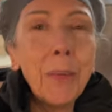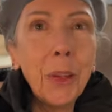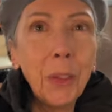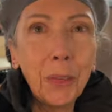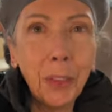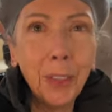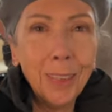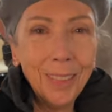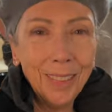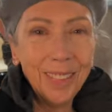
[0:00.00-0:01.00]
beautiful.
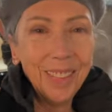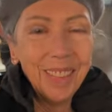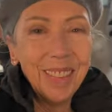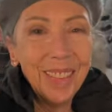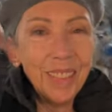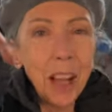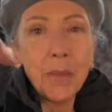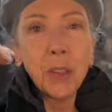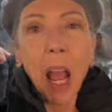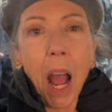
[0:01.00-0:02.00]

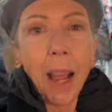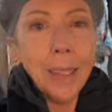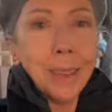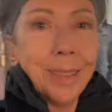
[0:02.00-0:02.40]
Love you guys.